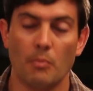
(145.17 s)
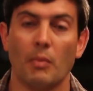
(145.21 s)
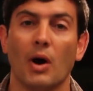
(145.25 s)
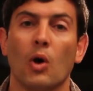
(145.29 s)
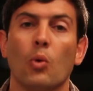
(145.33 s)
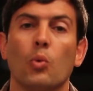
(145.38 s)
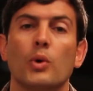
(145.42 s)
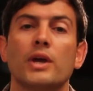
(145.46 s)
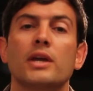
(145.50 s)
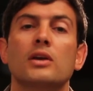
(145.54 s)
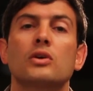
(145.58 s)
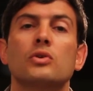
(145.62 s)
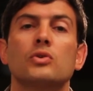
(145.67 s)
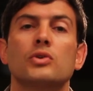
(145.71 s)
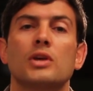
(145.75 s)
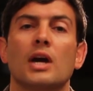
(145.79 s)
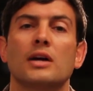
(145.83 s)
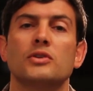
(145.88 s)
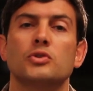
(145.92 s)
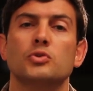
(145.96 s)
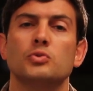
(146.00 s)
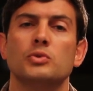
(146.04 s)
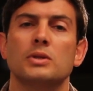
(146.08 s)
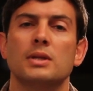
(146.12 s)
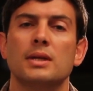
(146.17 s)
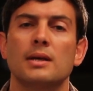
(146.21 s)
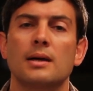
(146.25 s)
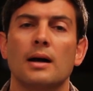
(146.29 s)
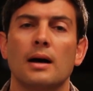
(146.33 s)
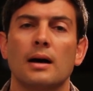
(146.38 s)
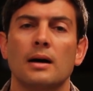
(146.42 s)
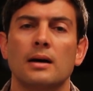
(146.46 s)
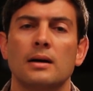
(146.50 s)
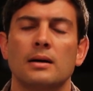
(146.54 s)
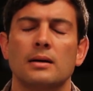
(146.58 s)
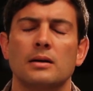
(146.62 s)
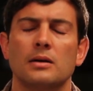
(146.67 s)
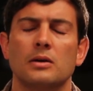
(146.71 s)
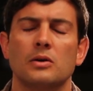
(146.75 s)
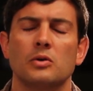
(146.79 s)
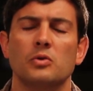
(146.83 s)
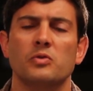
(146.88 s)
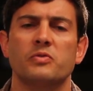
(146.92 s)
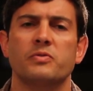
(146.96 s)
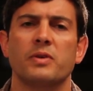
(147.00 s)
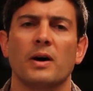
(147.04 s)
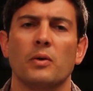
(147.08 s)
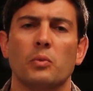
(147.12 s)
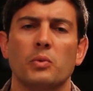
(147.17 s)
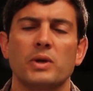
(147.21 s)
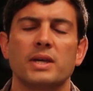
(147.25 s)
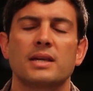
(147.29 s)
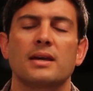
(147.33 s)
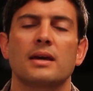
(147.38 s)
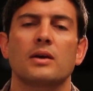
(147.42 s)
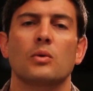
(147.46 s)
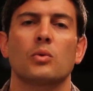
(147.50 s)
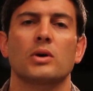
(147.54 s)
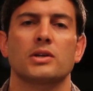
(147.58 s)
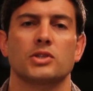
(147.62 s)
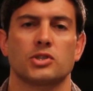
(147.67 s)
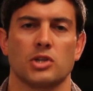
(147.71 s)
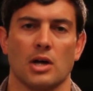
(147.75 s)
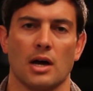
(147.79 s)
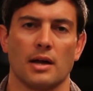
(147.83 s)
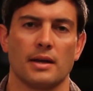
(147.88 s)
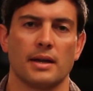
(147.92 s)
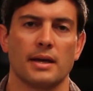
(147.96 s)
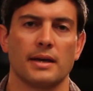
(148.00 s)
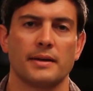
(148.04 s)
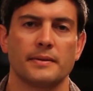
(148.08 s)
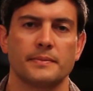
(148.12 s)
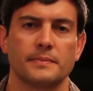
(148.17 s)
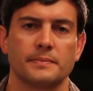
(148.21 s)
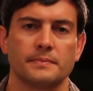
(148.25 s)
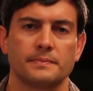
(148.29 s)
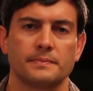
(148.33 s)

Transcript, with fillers: Mawingu ya dunia ufawike wajane.